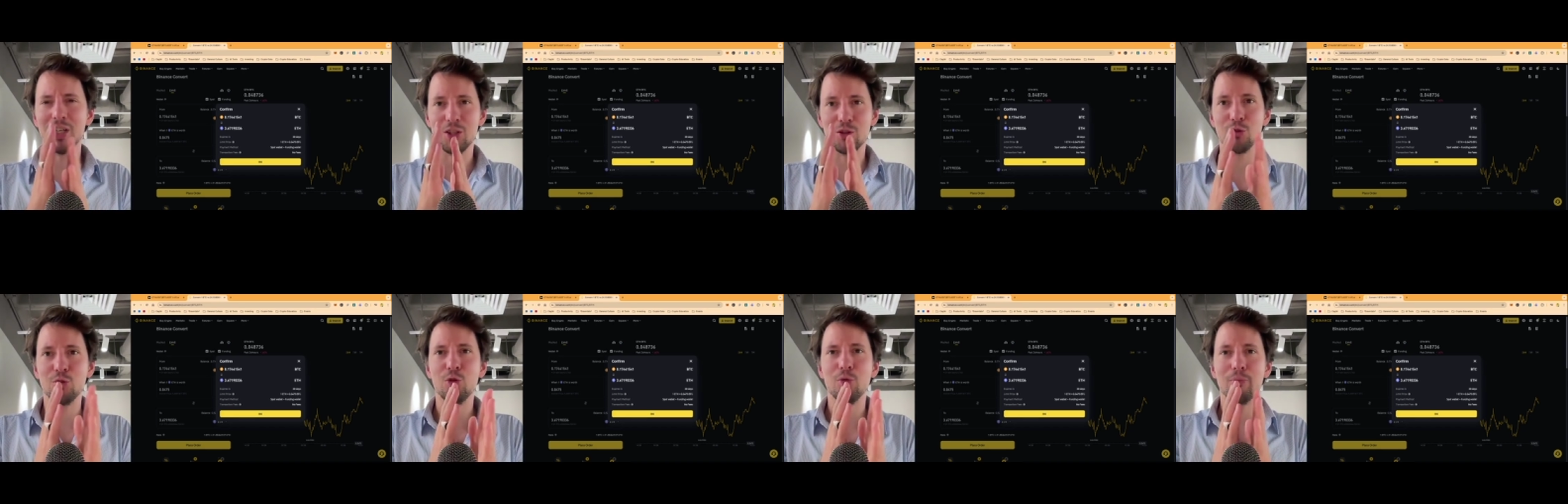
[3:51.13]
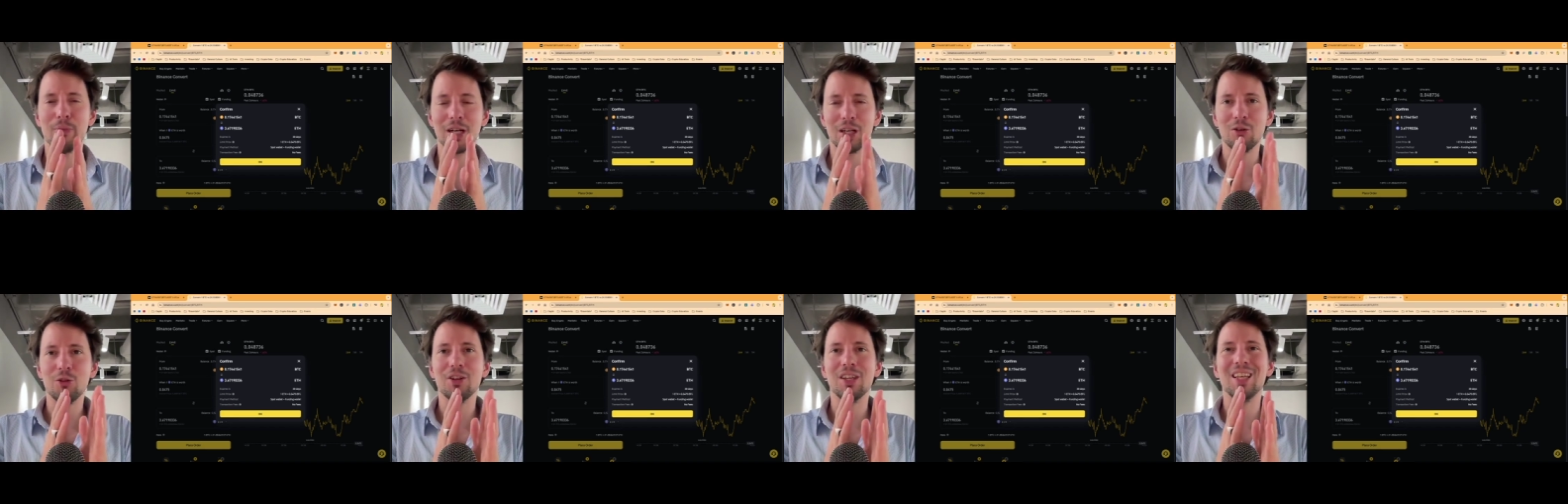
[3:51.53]
So you might
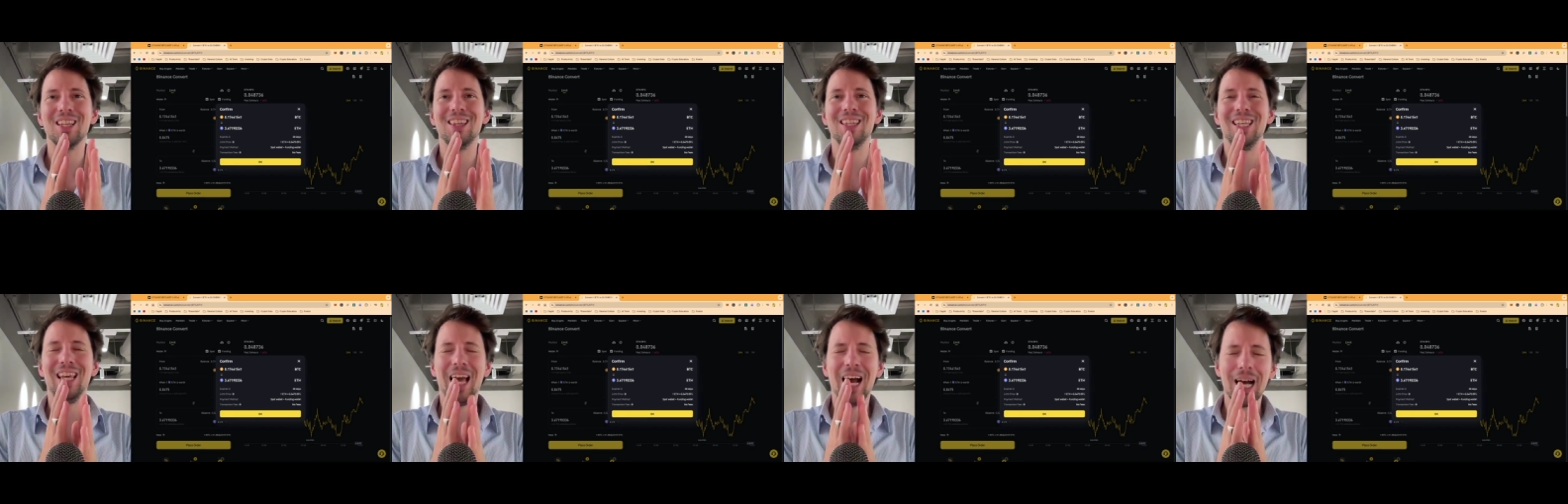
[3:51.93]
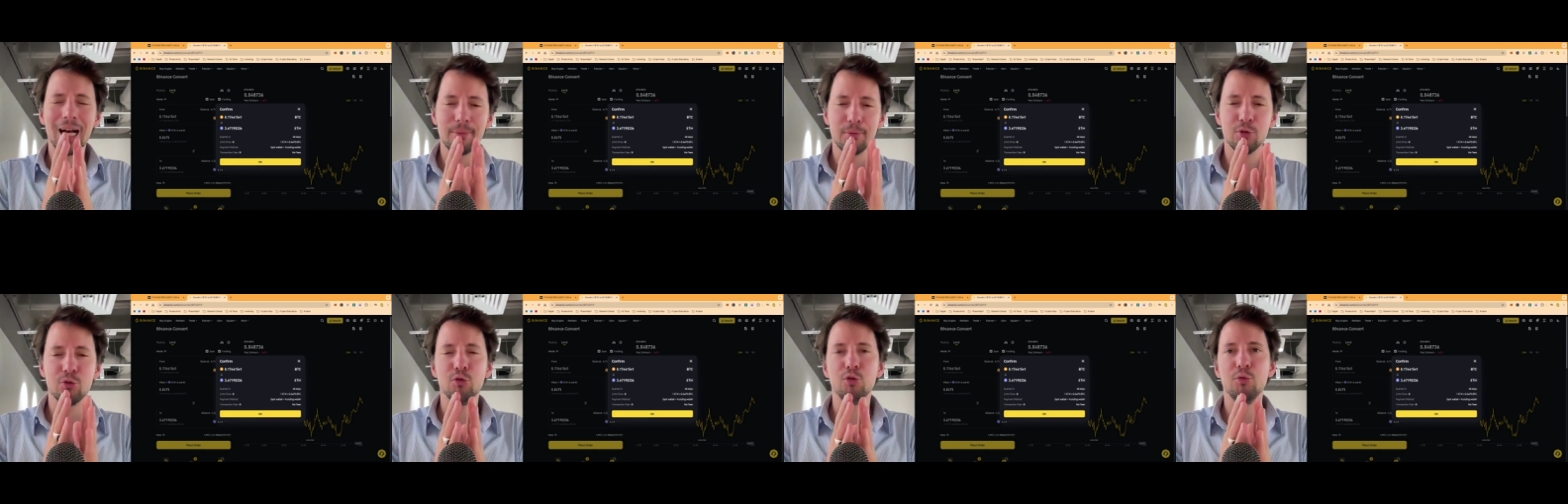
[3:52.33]
not get the
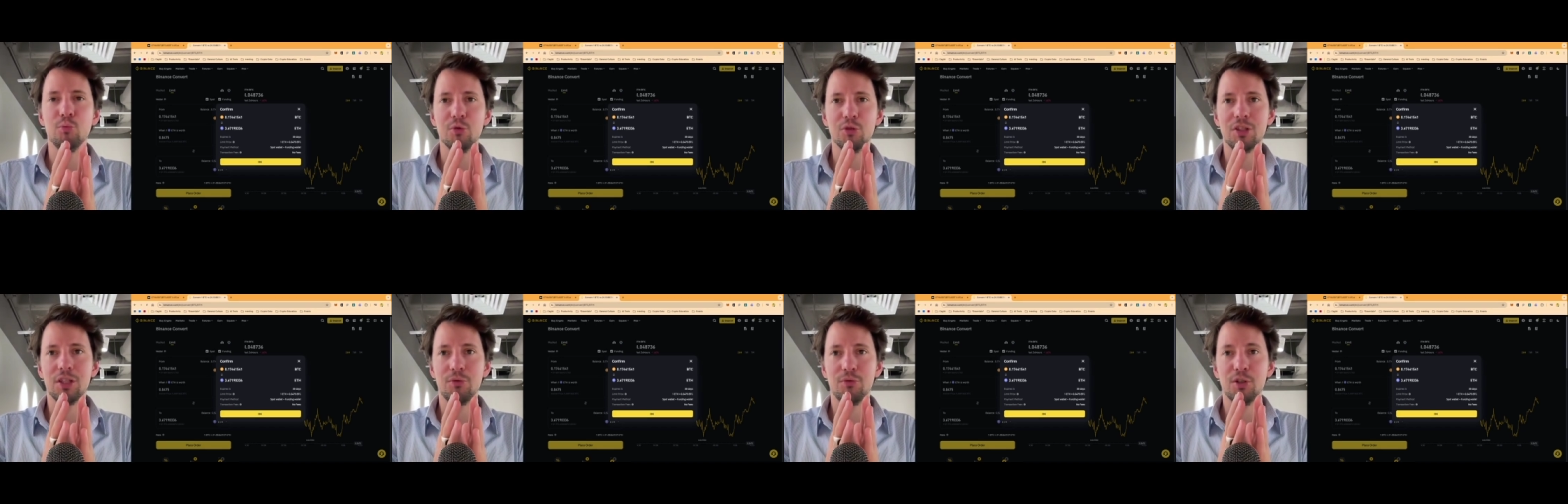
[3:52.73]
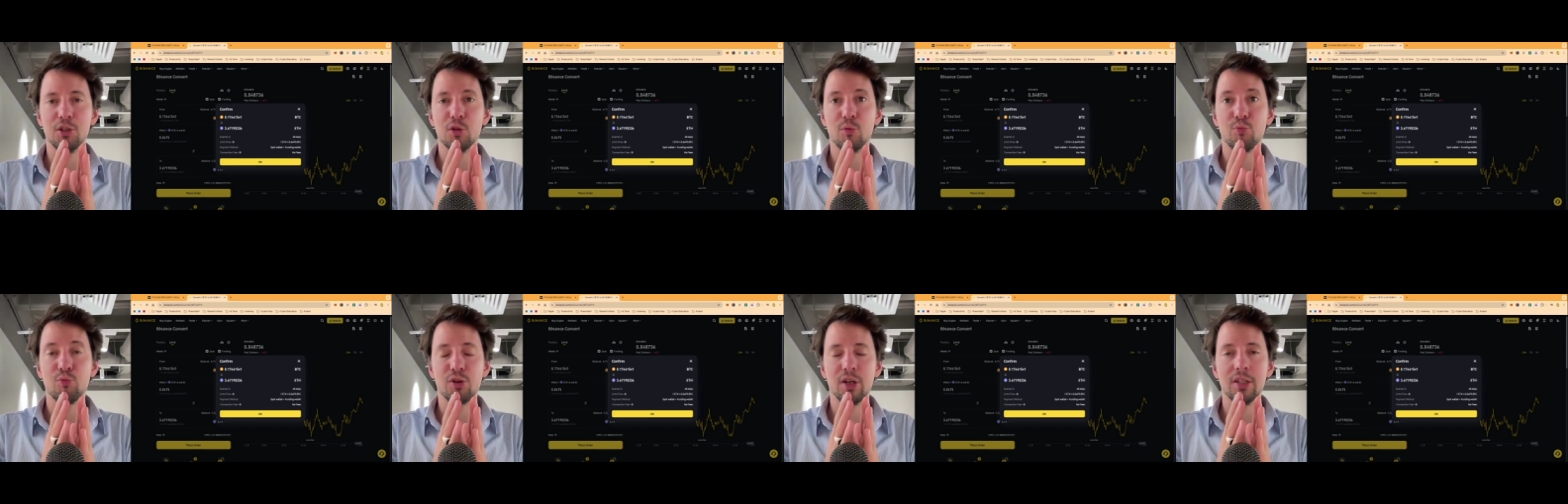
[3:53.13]
absolute most
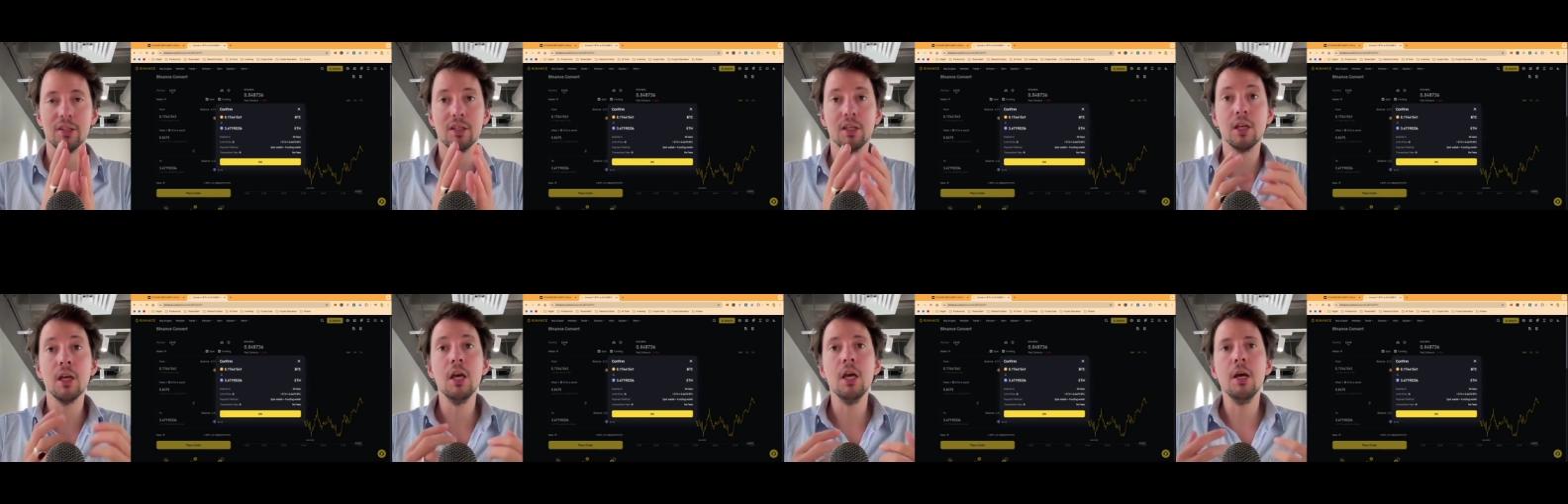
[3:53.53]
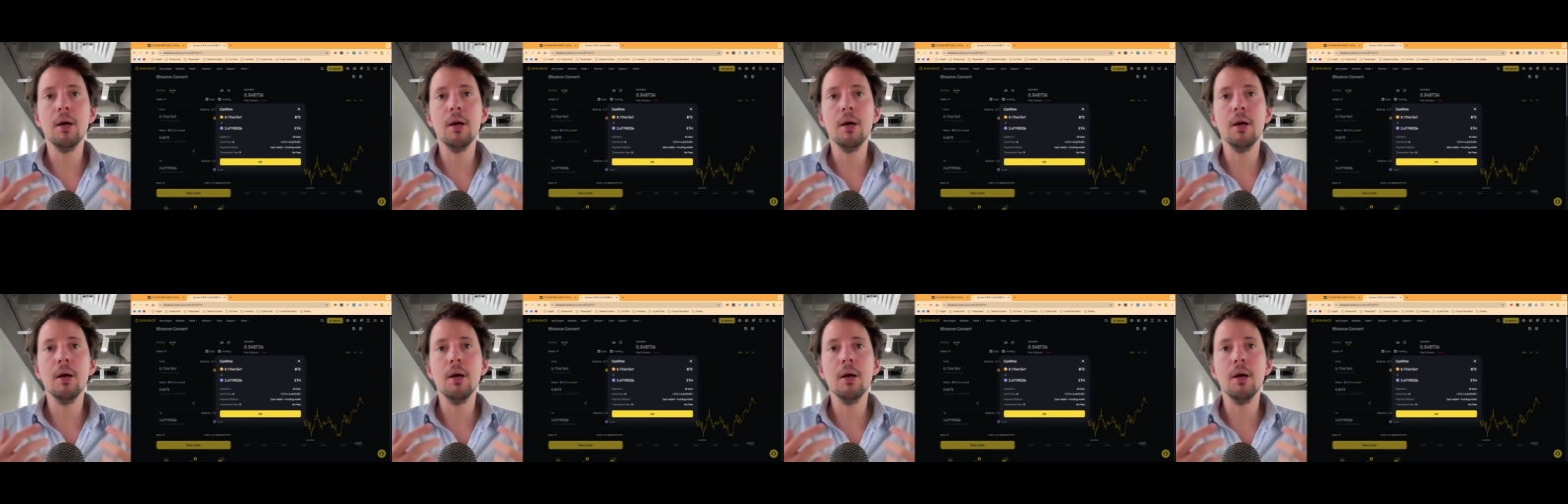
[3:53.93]
efficient pricing,